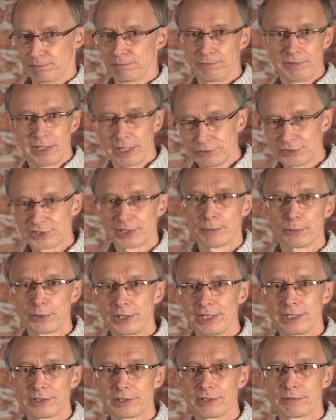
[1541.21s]
you know,
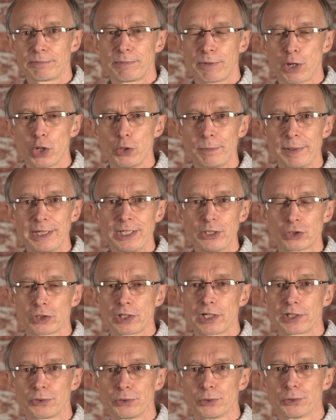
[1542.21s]
somebody in the OB
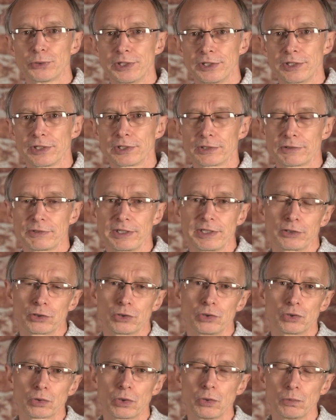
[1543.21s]
truck or in the
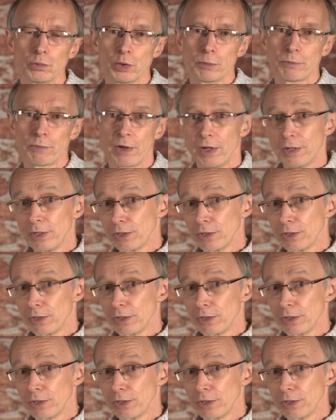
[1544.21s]
control room